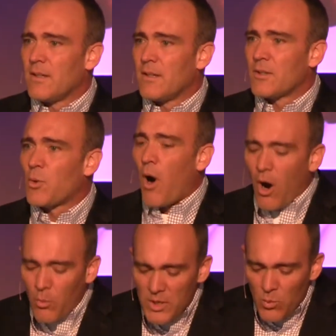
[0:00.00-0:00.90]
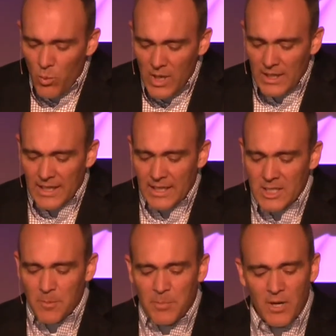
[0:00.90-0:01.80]
So, are we willing
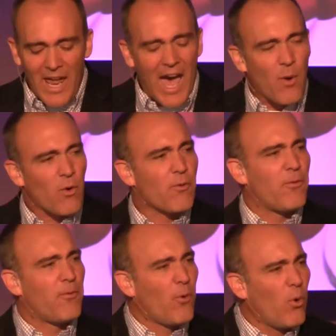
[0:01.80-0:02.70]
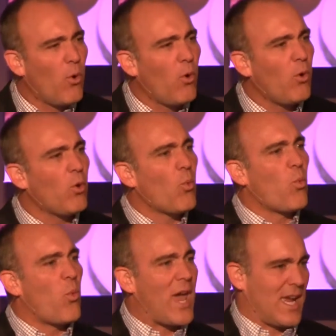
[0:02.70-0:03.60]
to put our full
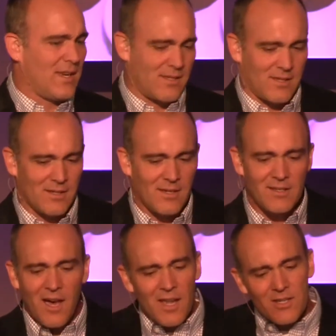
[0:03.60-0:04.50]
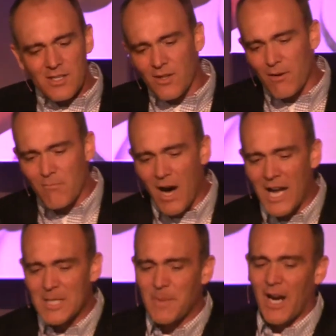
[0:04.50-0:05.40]
weight, not just our
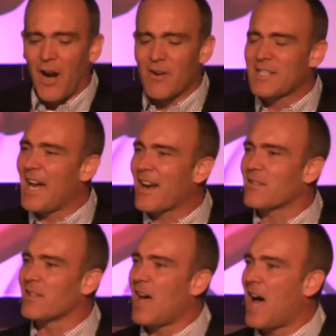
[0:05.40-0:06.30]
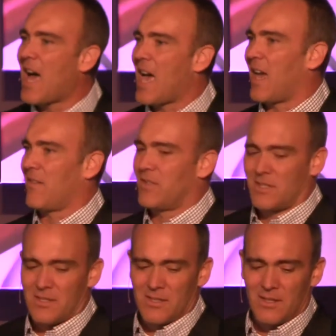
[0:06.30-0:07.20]
minds, but our entire
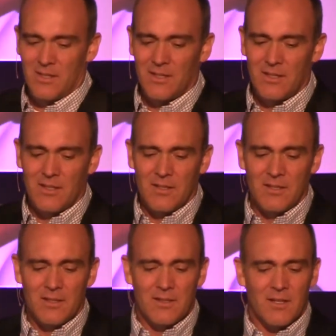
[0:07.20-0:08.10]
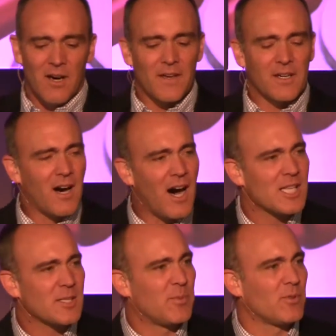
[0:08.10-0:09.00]
lives, on the
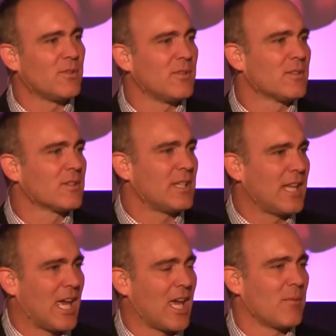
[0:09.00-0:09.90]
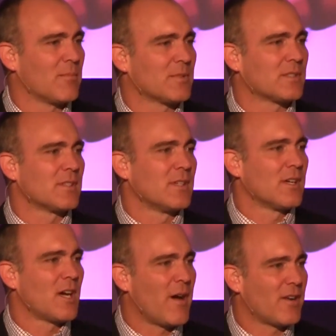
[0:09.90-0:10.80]
gospel claims
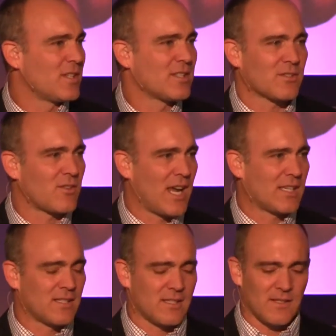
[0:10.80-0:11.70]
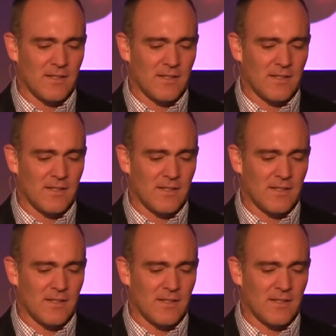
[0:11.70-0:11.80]
about Jesus Christ.